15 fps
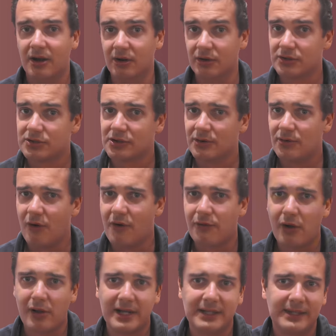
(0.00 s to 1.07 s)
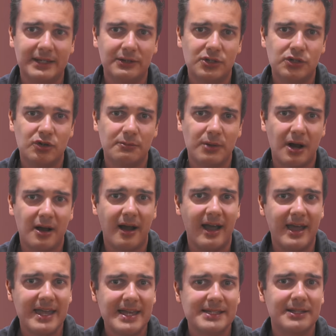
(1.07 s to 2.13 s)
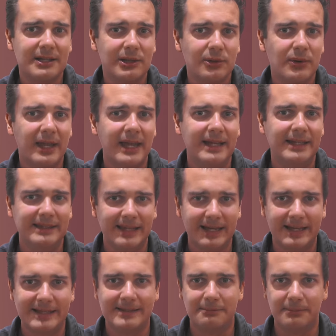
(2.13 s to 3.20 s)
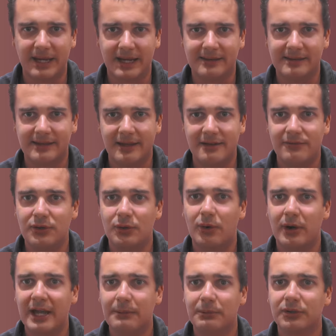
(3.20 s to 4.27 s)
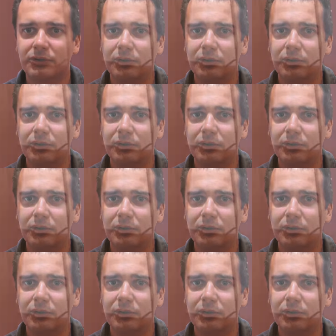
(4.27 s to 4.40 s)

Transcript: Also, overall, I think the Chewbacca isn't looking that bad. If you're able to